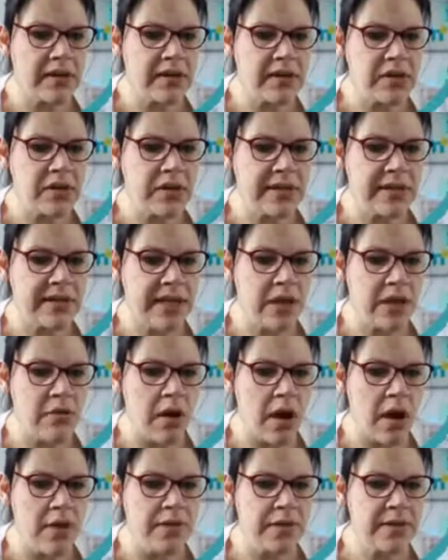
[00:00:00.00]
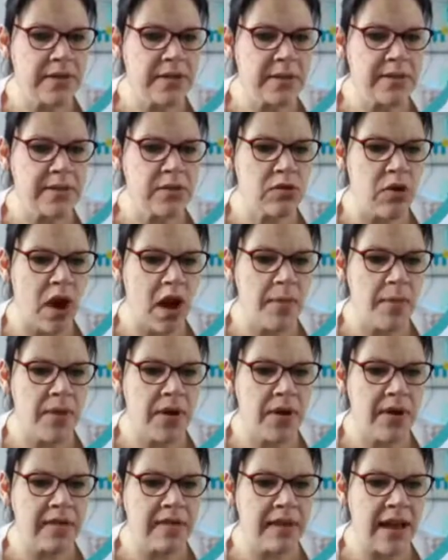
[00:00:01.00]
you can see growth,
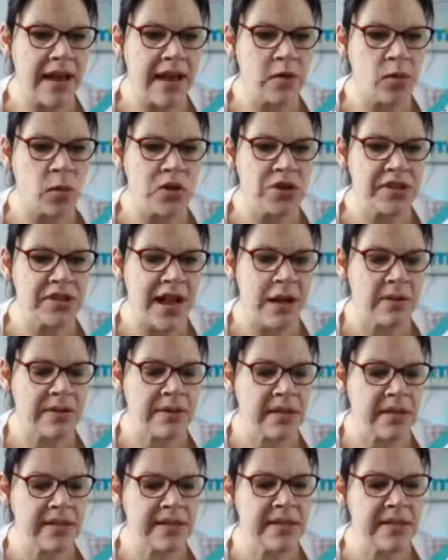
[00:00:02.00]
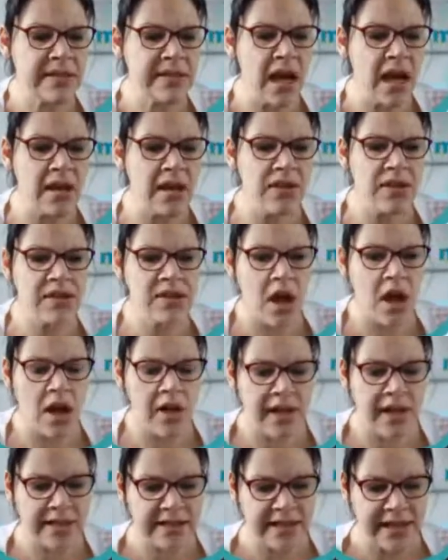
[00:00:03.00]
subscribers, and watched hours. So this is kind of the
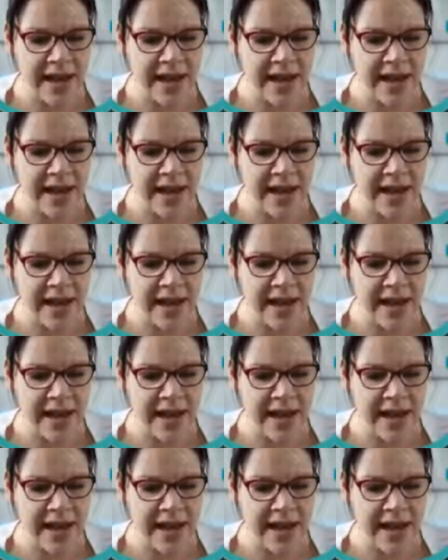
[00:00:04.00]
target to get